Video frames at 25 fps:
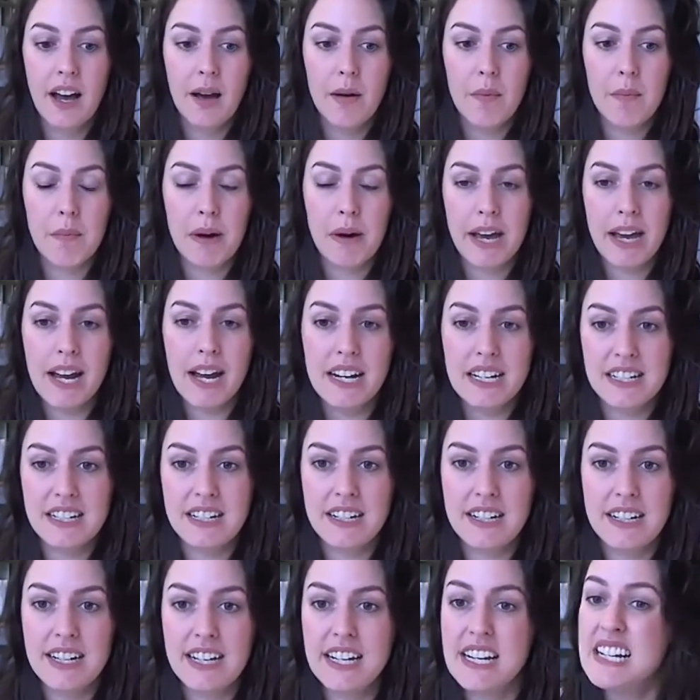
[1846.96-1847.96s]
my
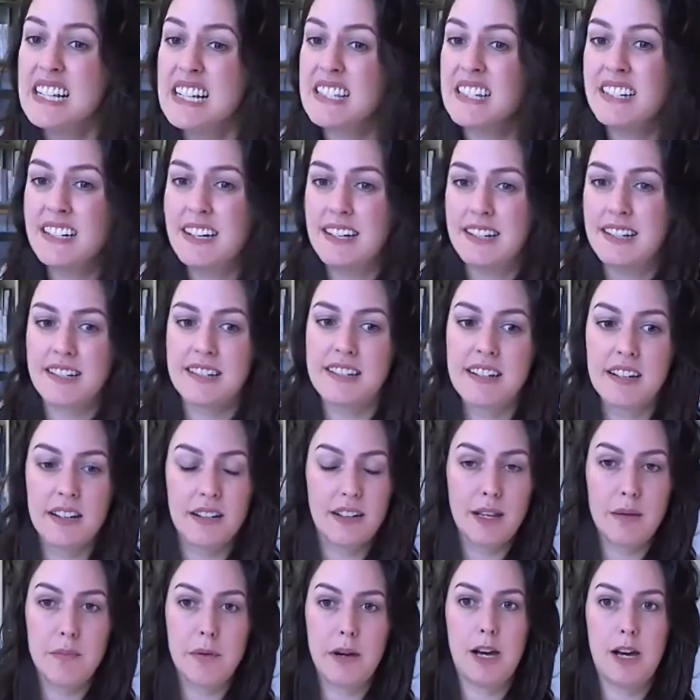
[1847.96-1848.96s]
identity isn't
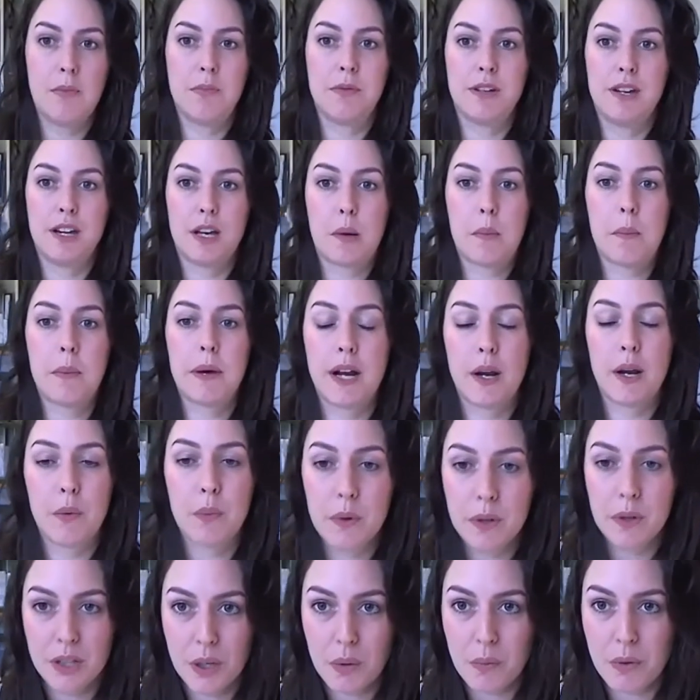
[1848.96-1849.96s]
necessarily public, but I
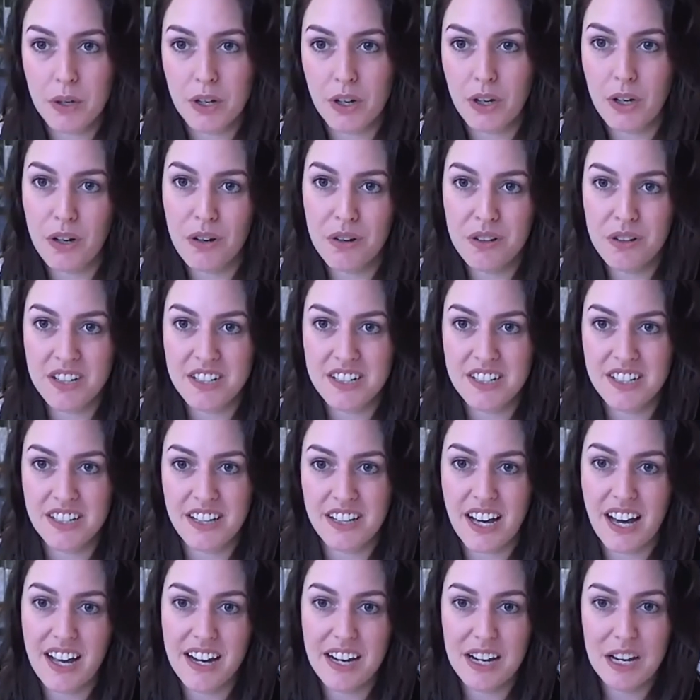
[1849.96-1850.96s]
really want to hone into
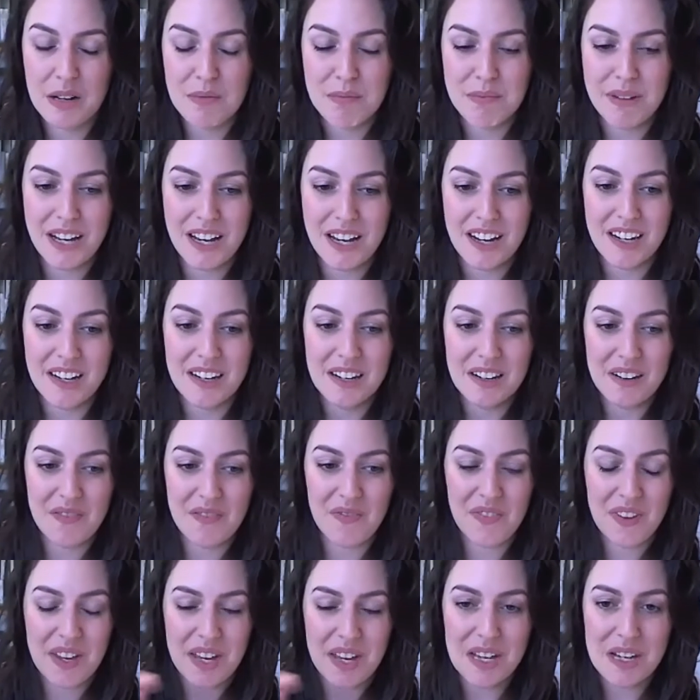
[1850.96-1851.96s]
that in my
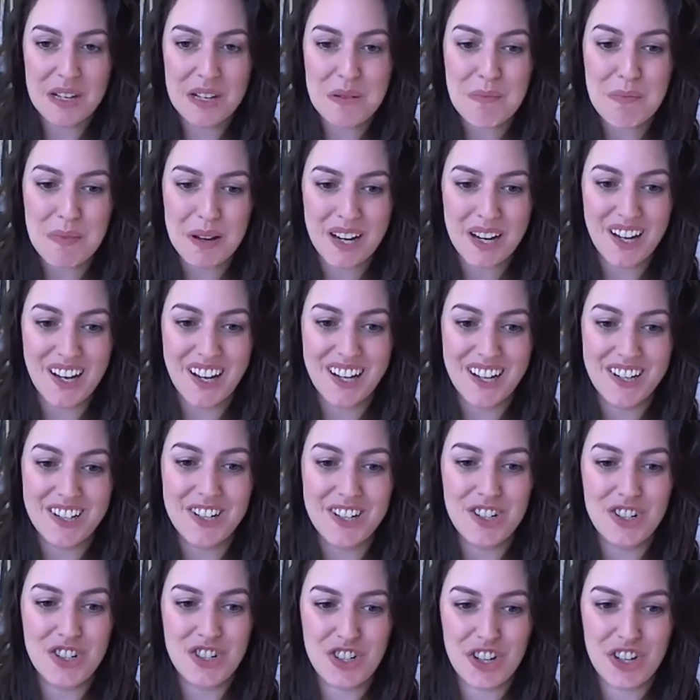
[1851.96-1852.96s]
in my
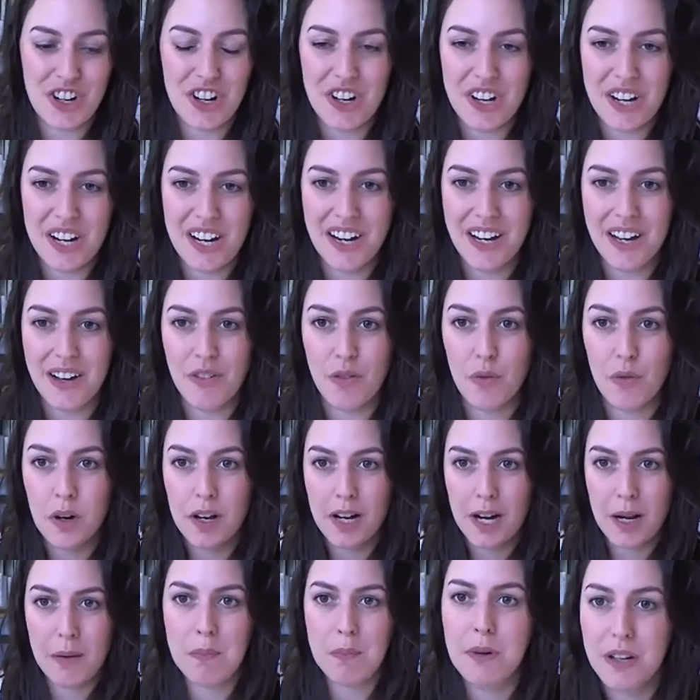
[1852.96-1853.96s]
journey of
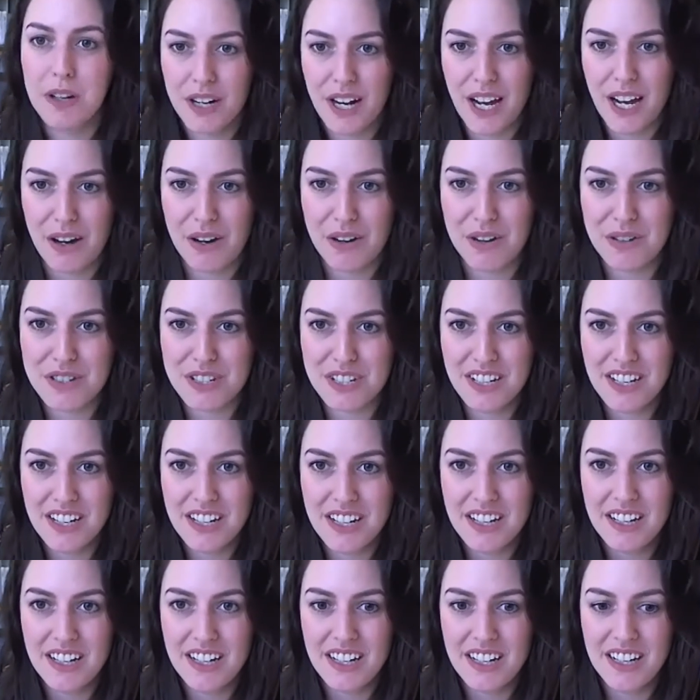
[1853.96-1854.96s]
what I put out
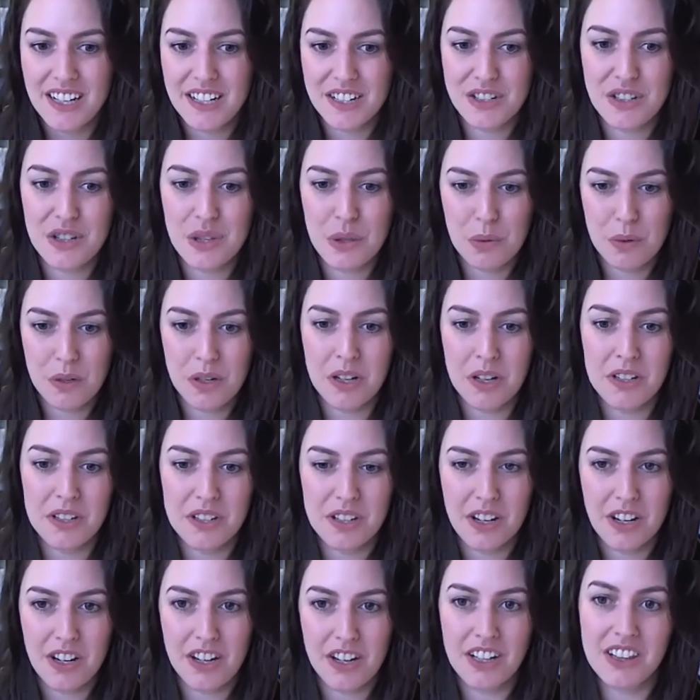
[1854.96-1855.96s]
into the world
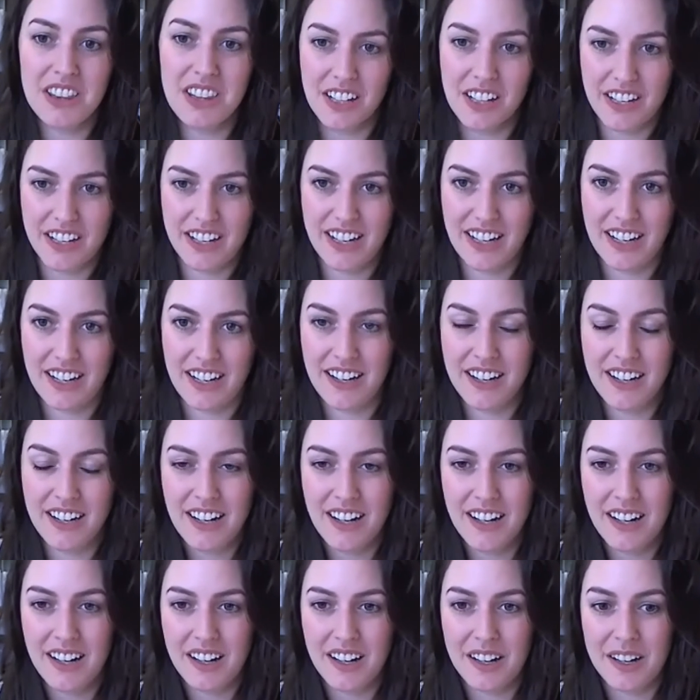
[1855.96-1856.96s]
online?
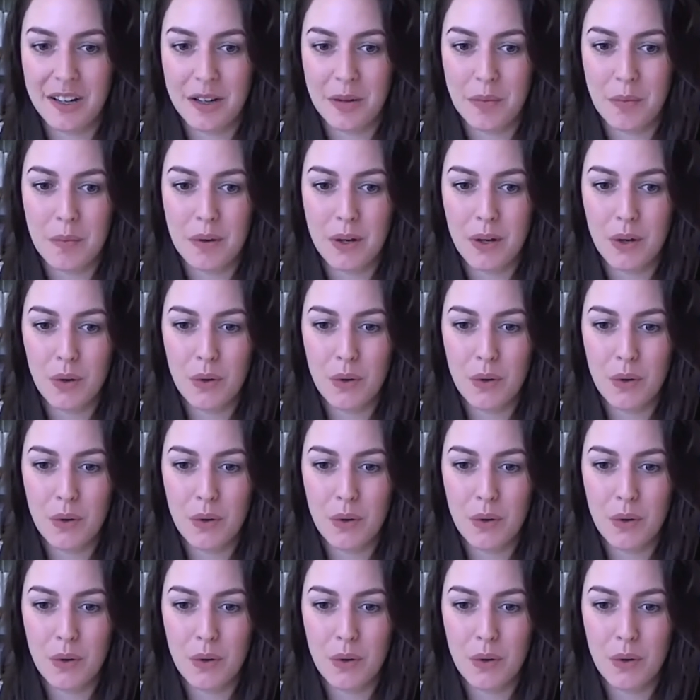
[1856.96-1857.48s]
Um,